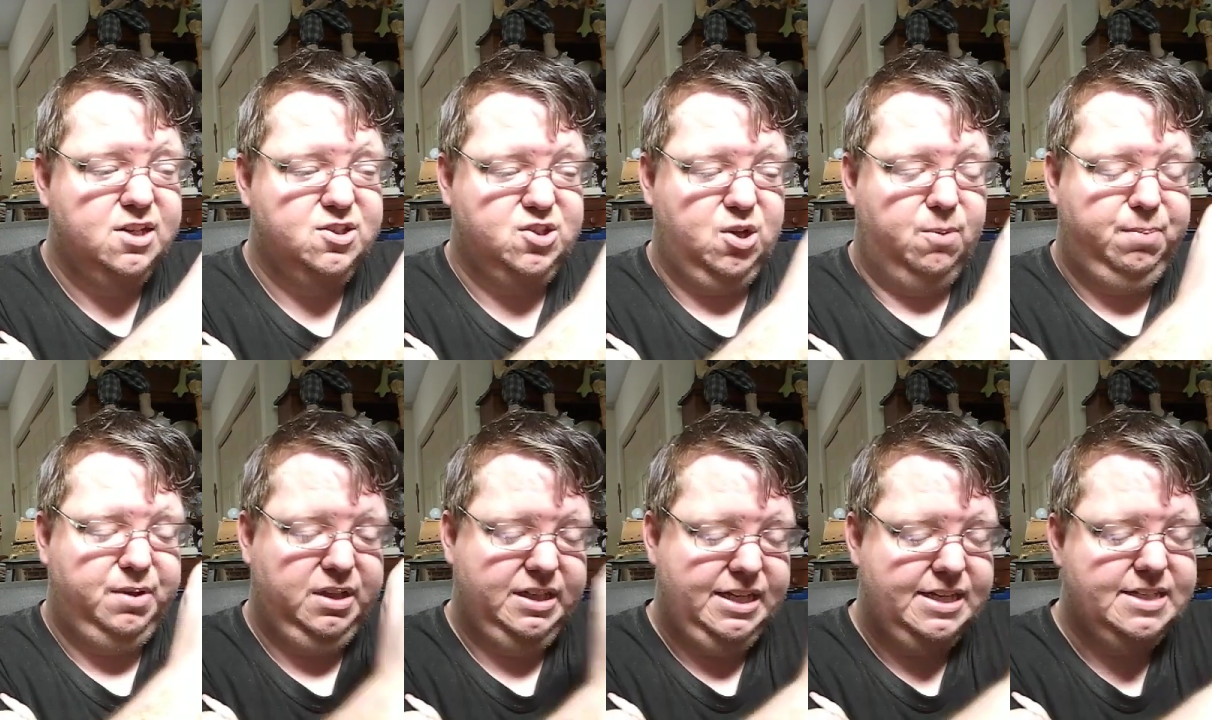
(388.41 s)
So
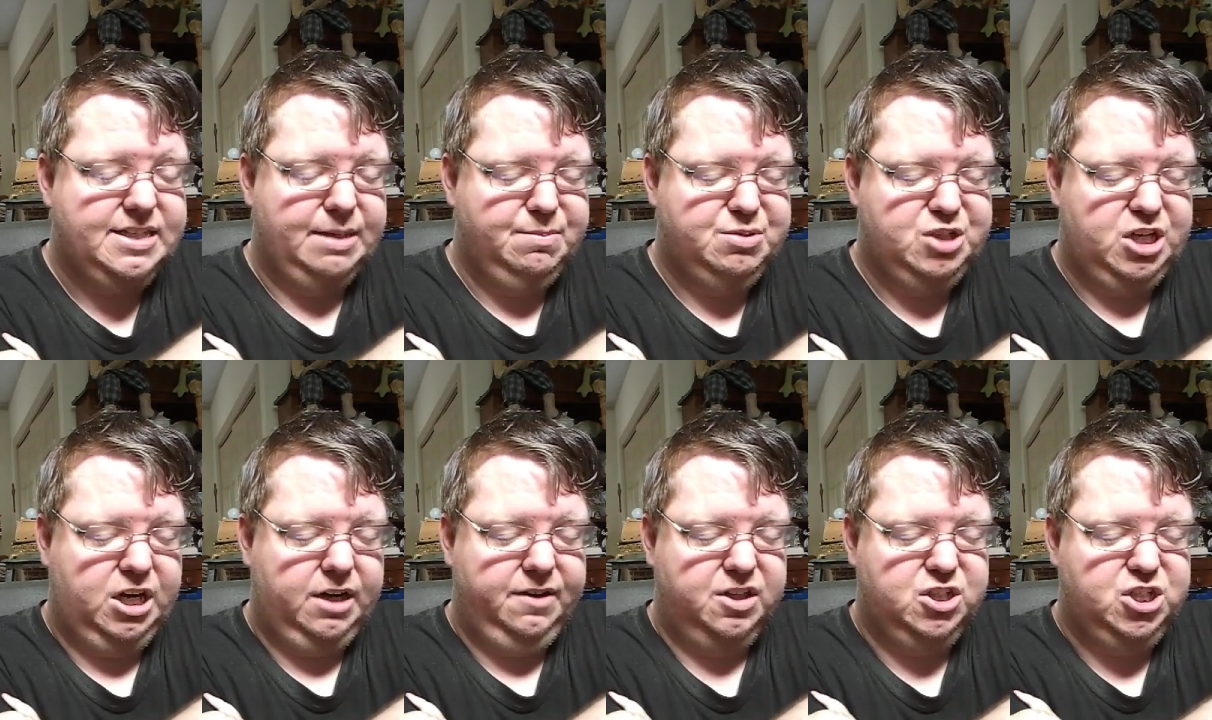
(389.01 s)
please keep
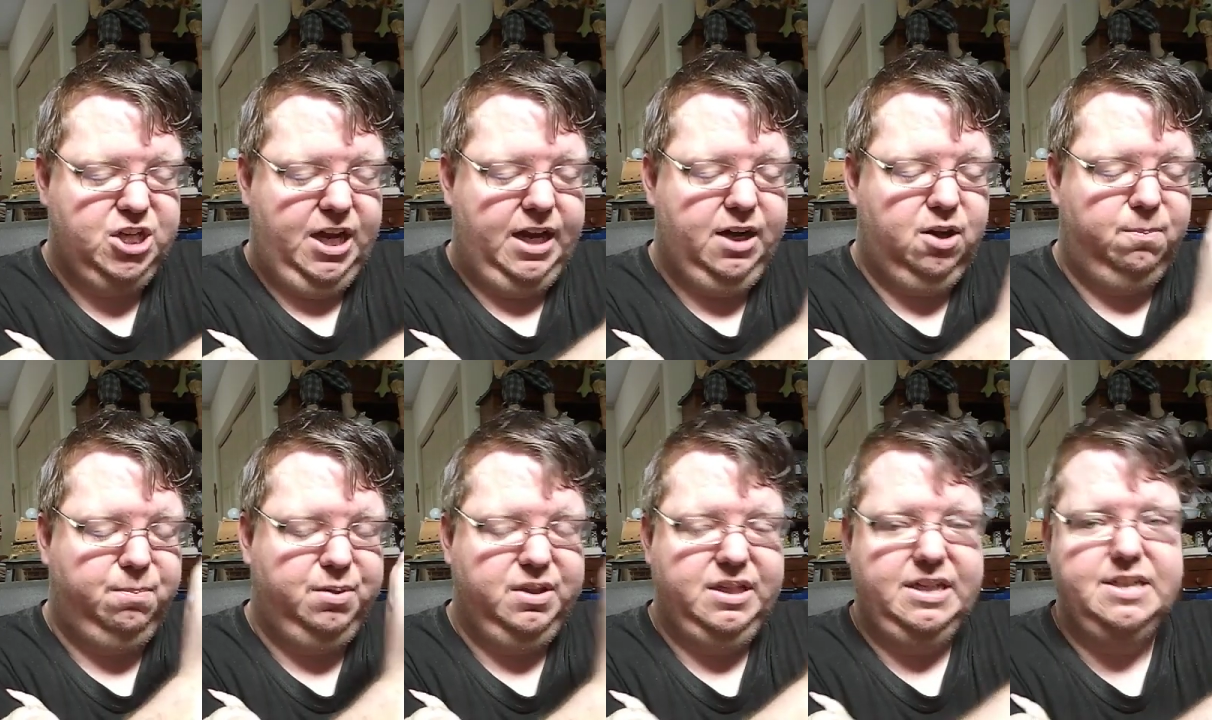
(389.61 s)
sharing the
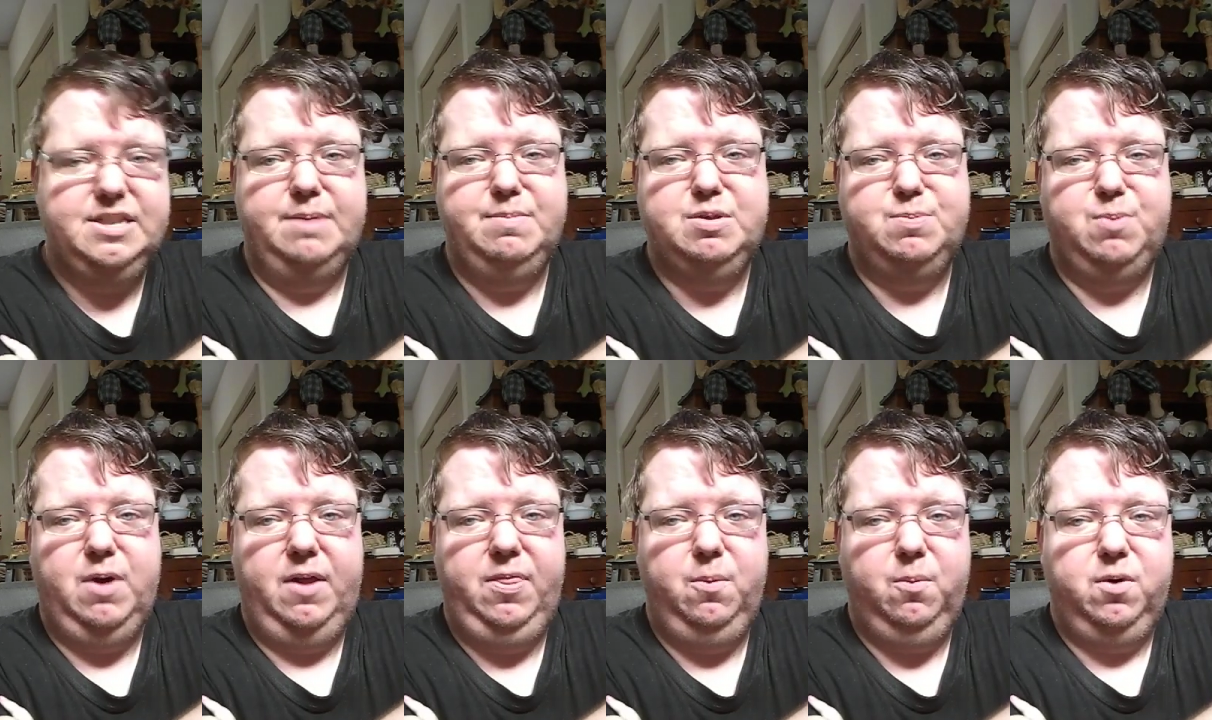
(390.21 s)
channel. Please keep
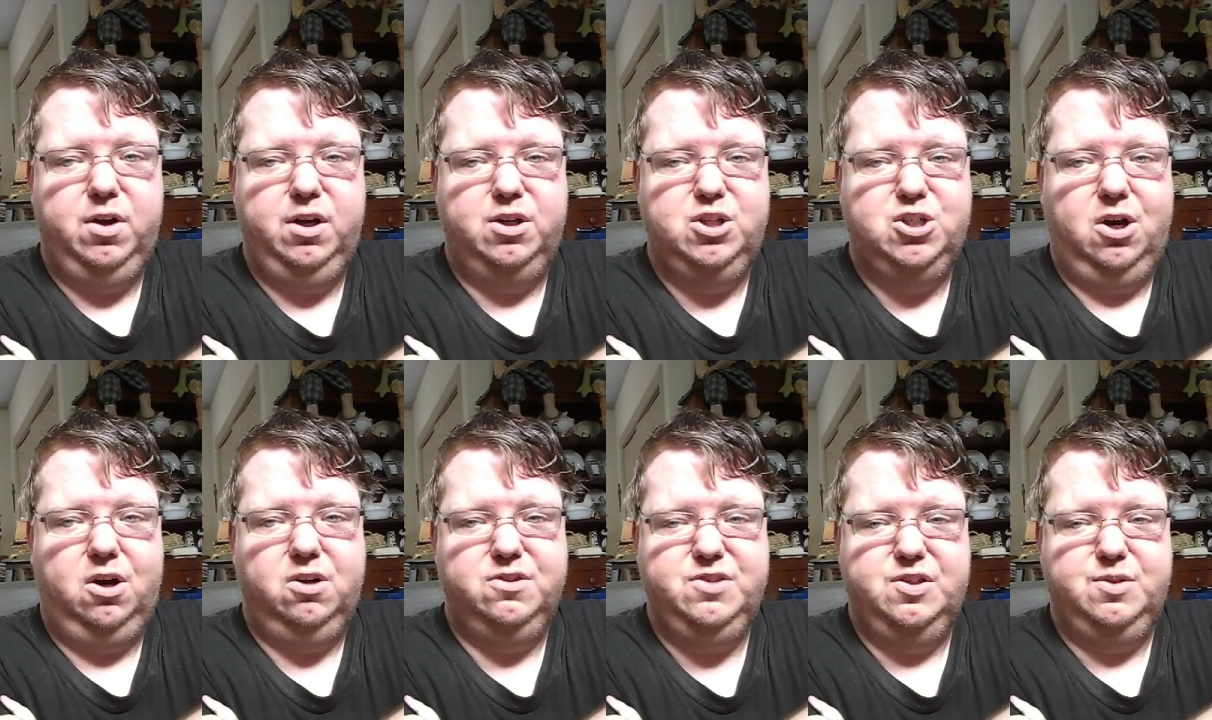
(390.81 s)
spreading the word of
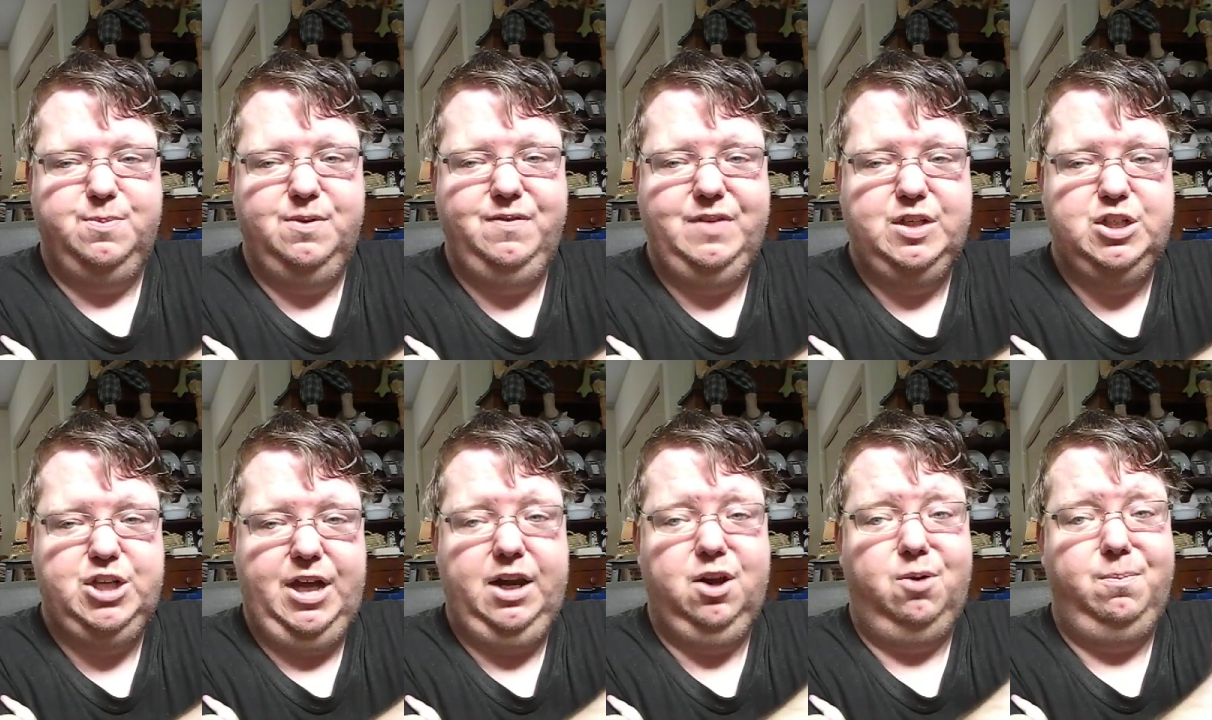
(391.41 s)
Charles's Movie
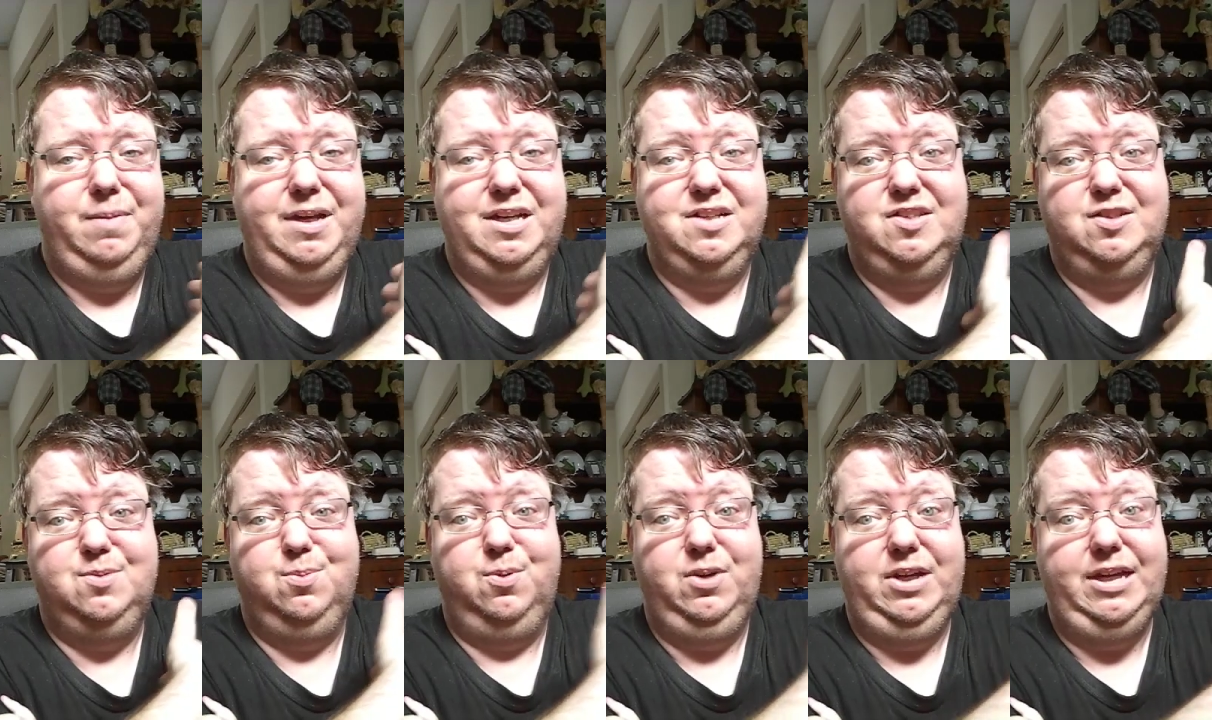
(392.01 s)
Channel, because
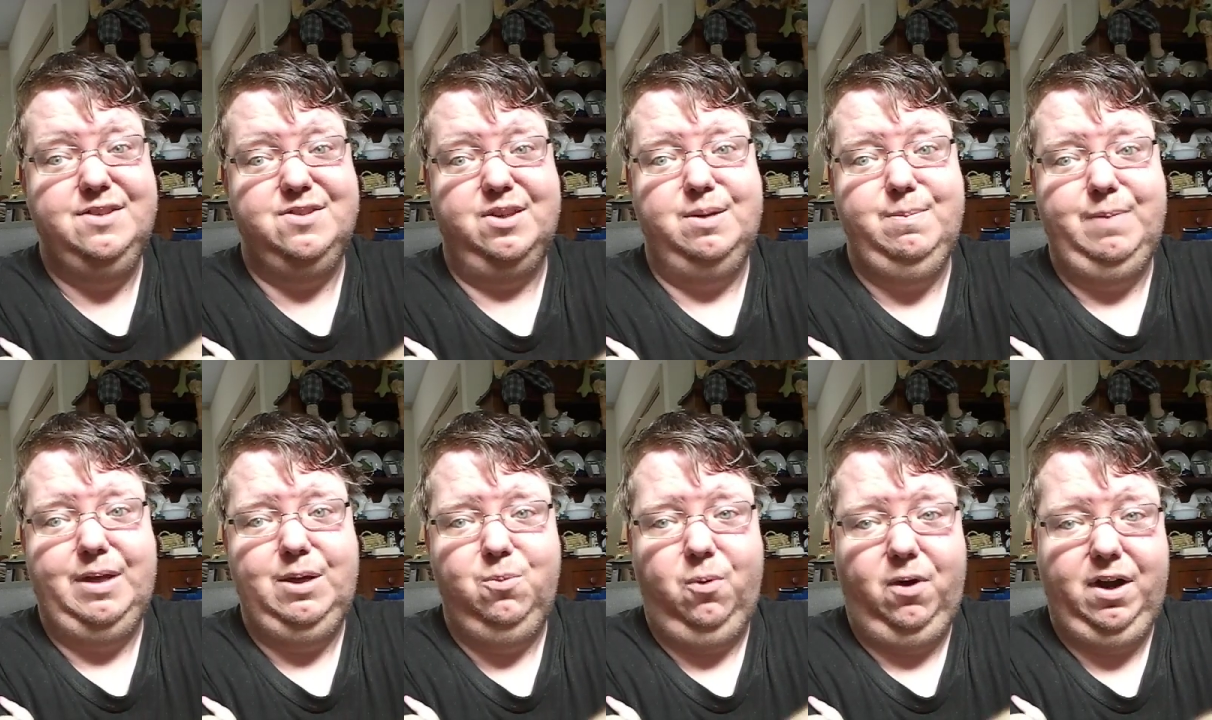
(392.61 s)
this will easily
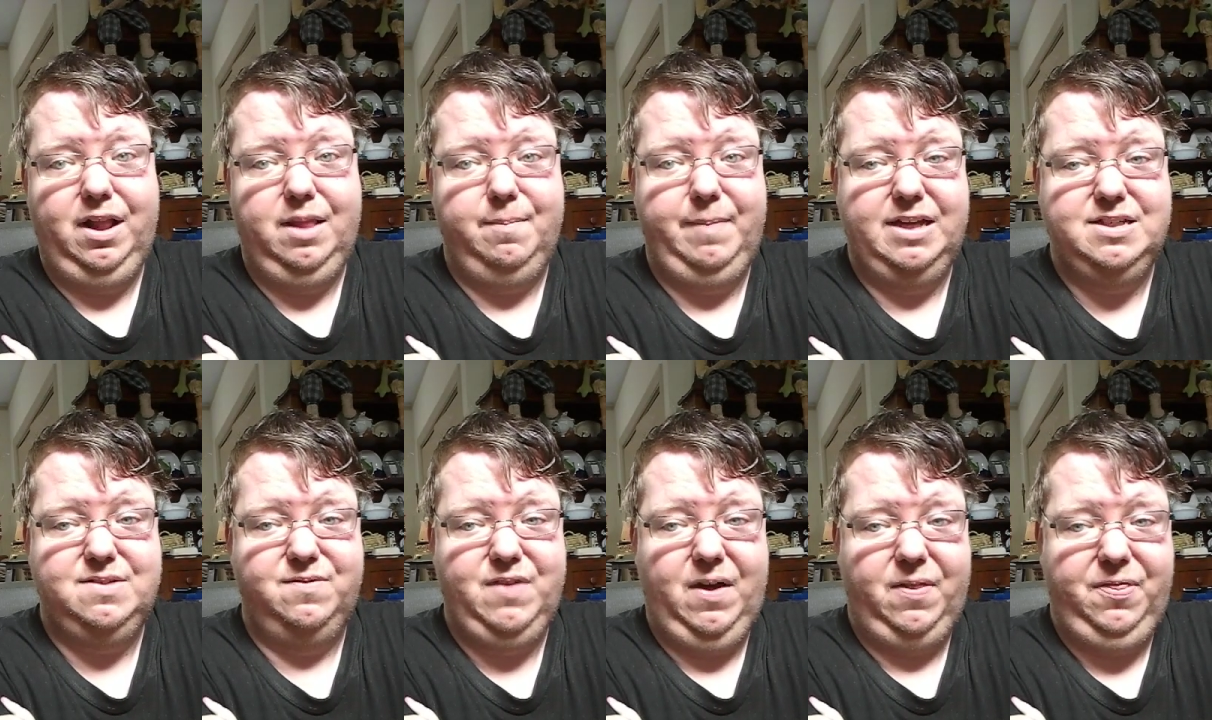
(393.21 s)
be one of the
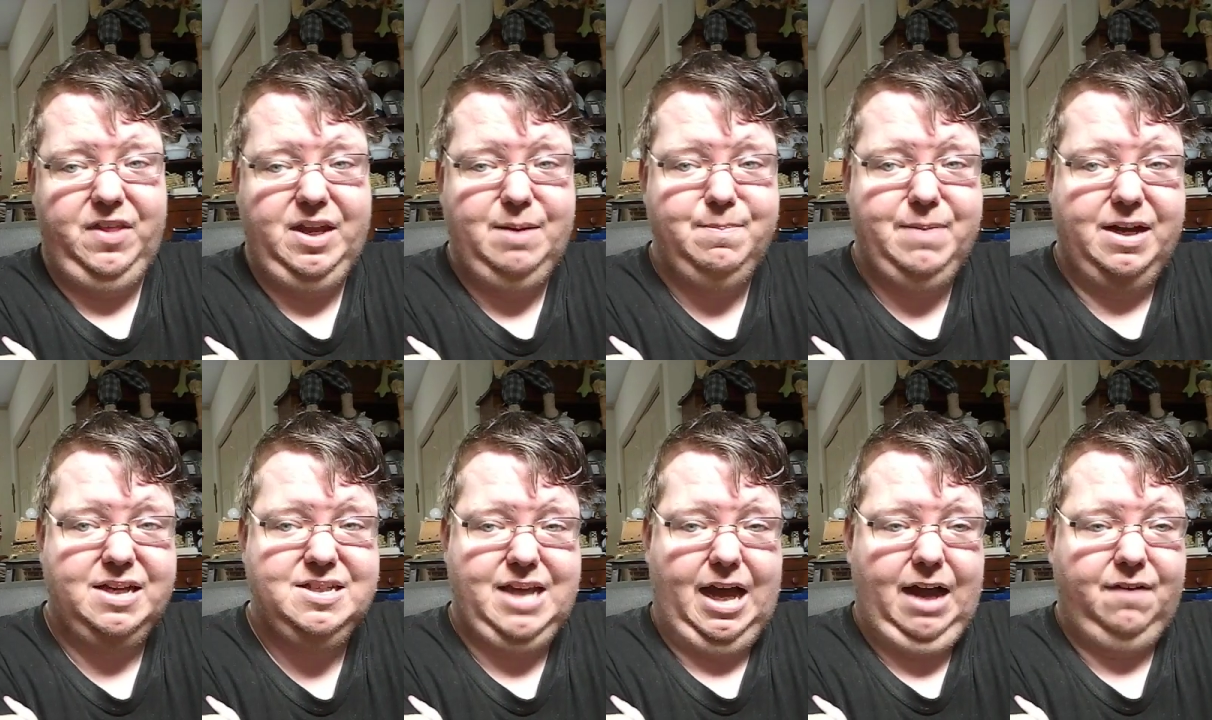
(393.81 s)
best, if not the best,